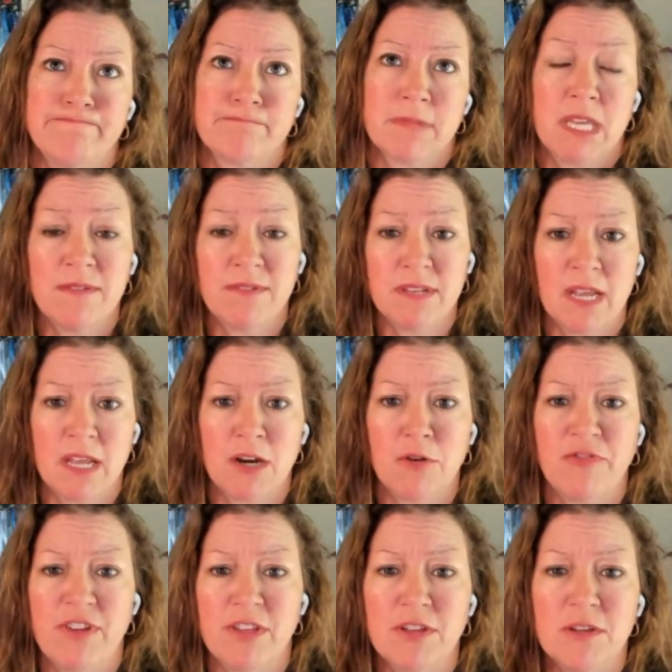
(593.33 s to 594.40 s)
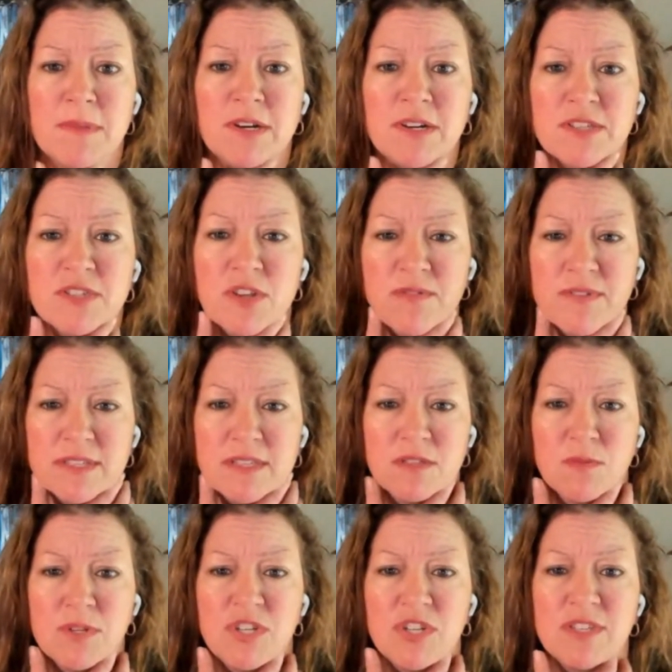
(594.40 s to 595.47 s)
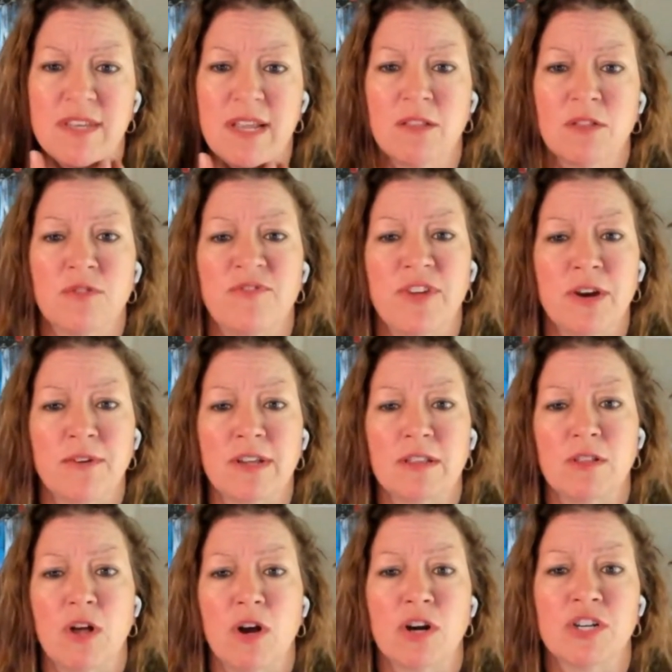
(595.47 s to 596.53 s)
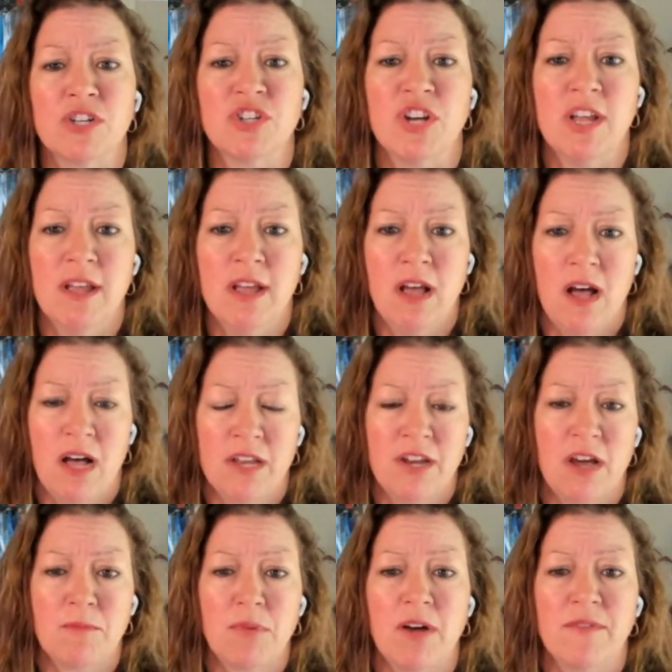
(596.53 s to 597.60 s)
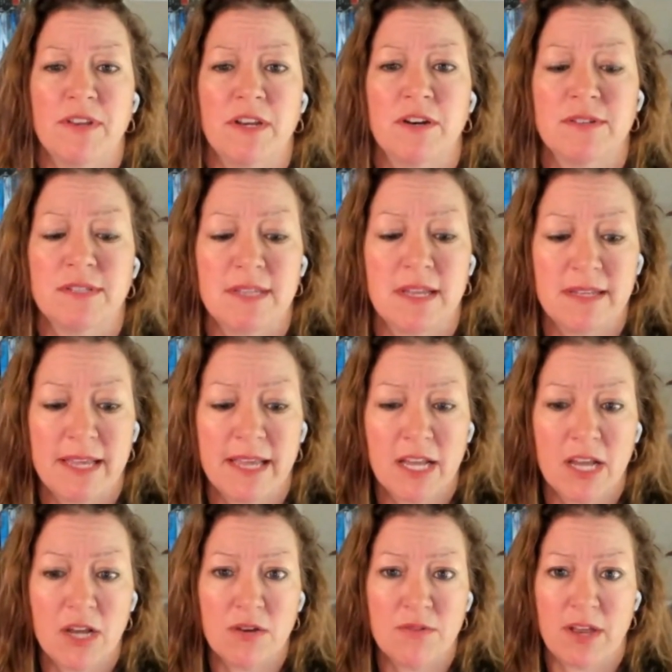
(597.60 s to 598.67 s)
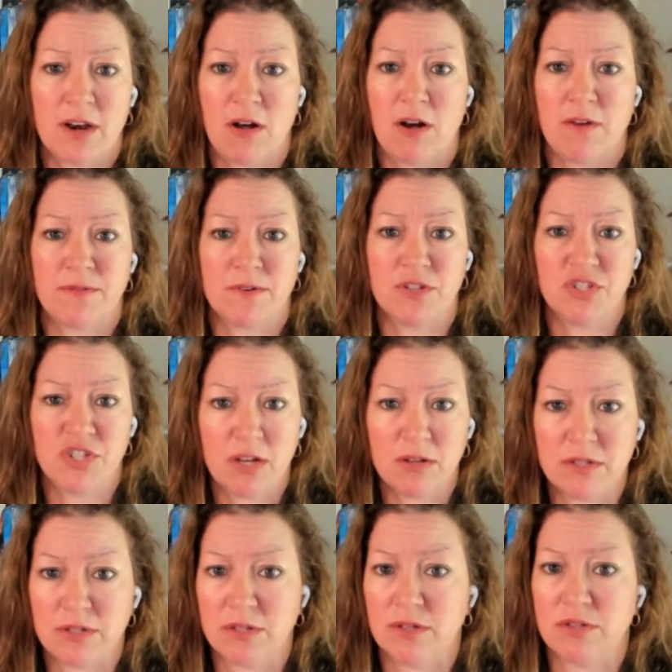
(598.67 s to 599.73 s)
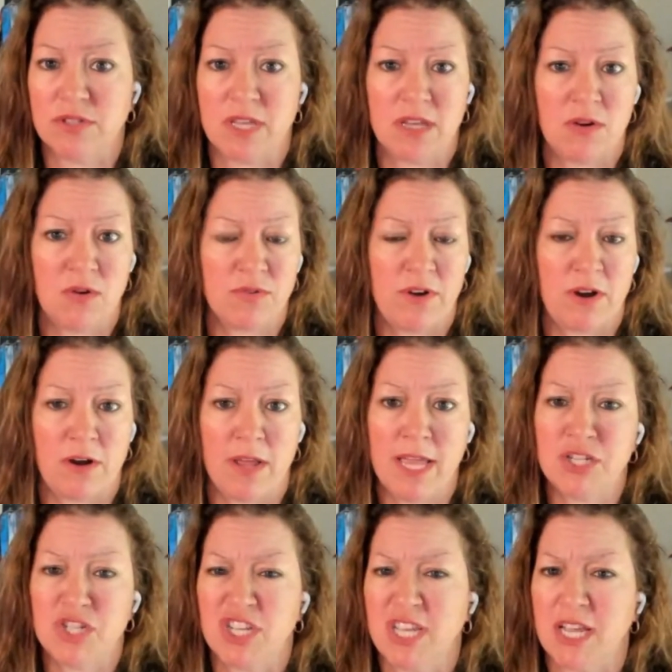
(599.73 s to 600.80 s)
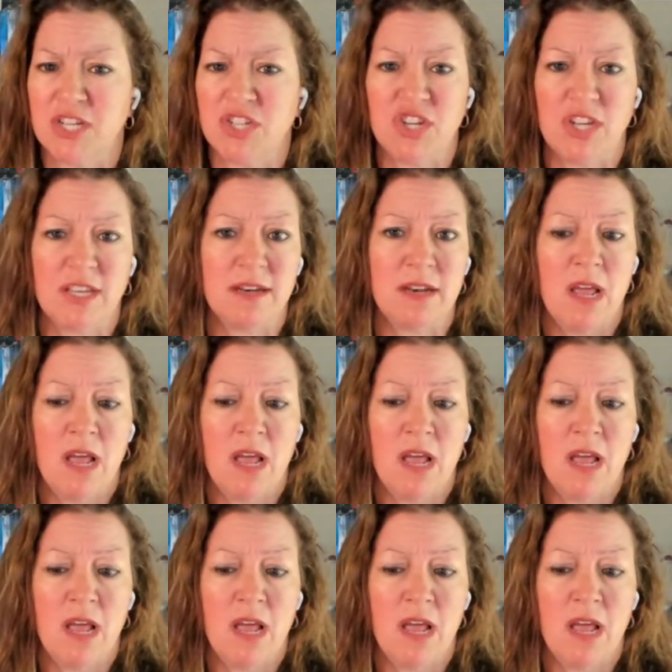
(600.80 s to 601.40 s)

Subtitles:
even Interfaith Community Services, which is a very large nonprofit here in San Diego that offers shelters, they offer education,